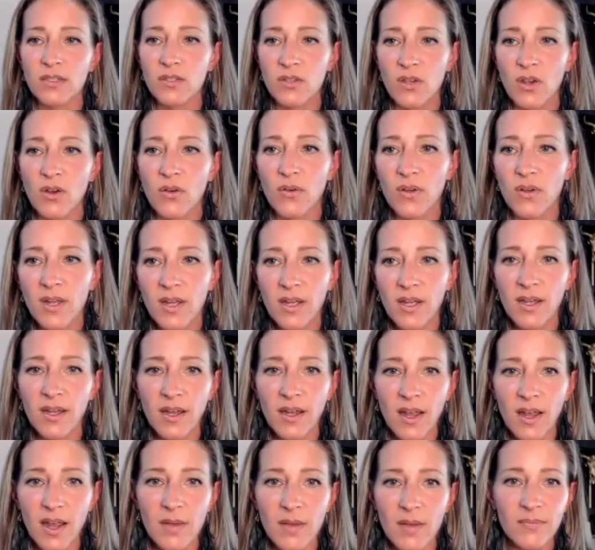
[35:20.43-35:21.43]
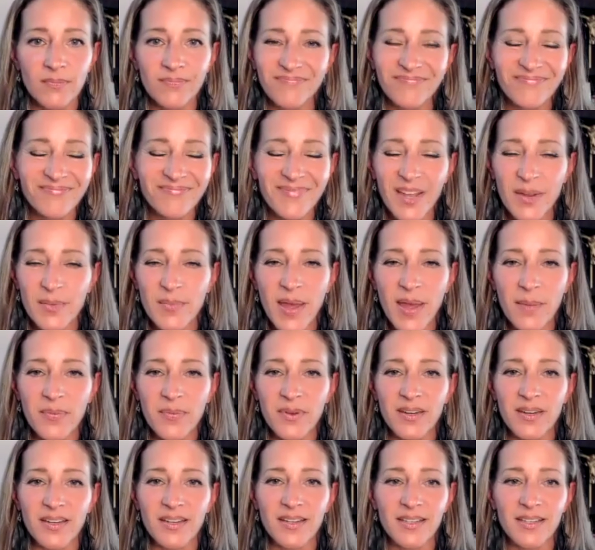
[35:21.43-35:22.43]
So I'm
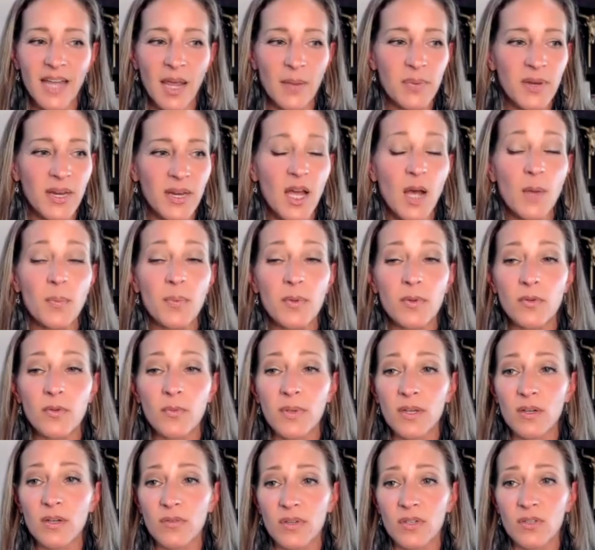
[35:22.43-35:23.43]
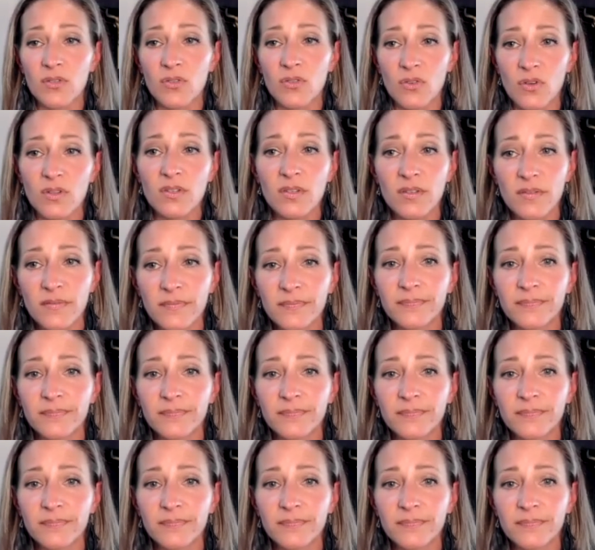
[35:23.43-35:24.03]
happy to help and to be a resource.